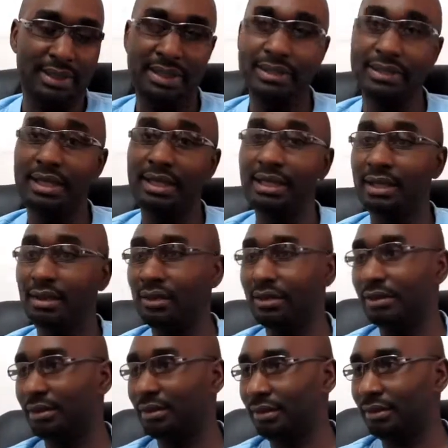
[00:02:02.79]
registering a
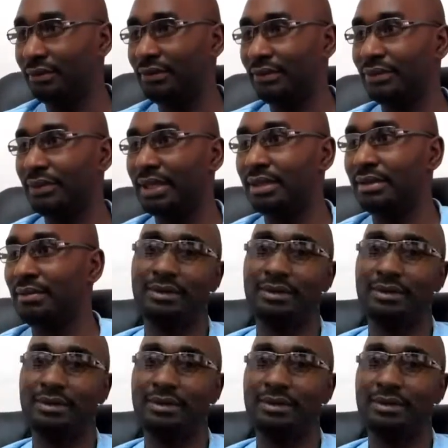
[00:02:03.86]
lot of students.